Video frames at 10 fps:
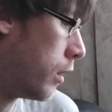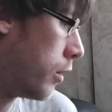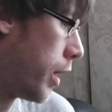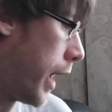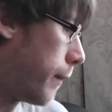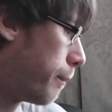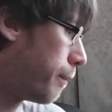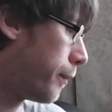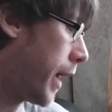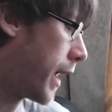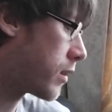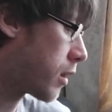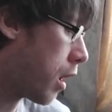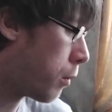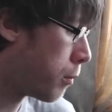Right, next
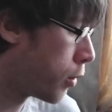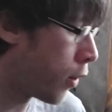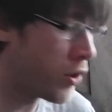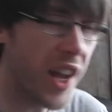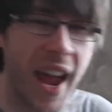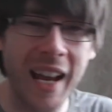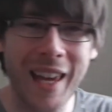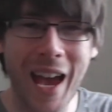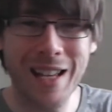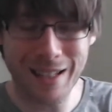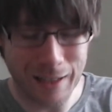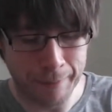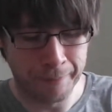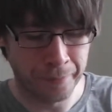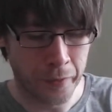up we'll move on to
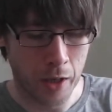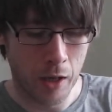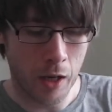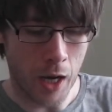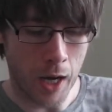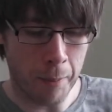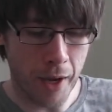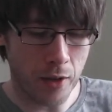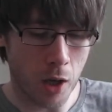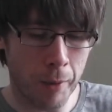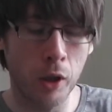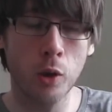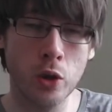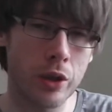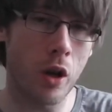NES, and I picked up a
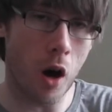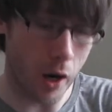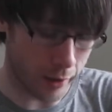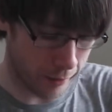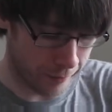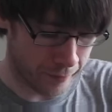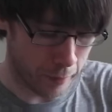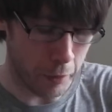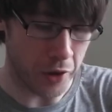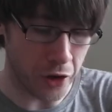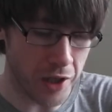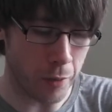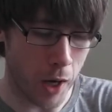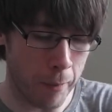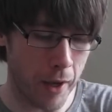loose cart, but there's a
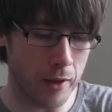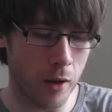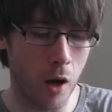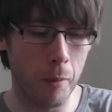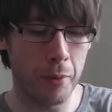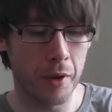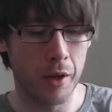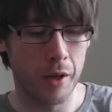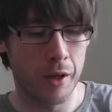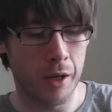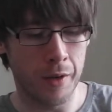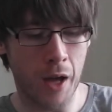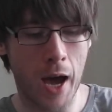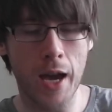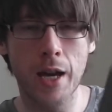reason why I picked it up, and
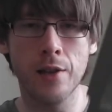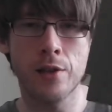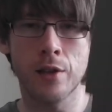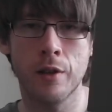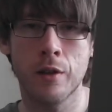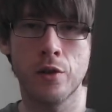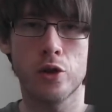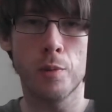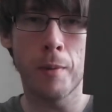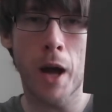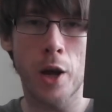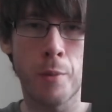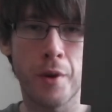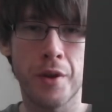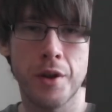that is Super
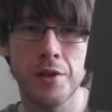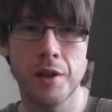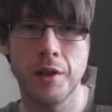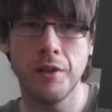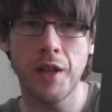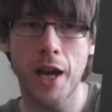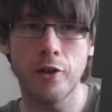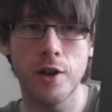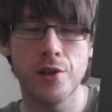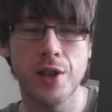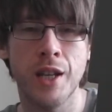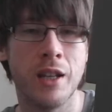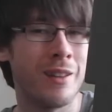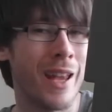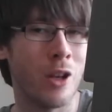Mario Brothers, Tetris and
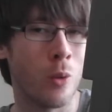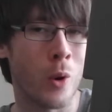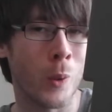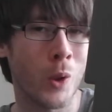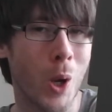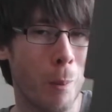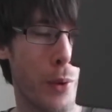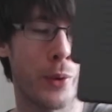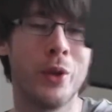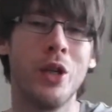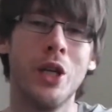Nintendo World Cup.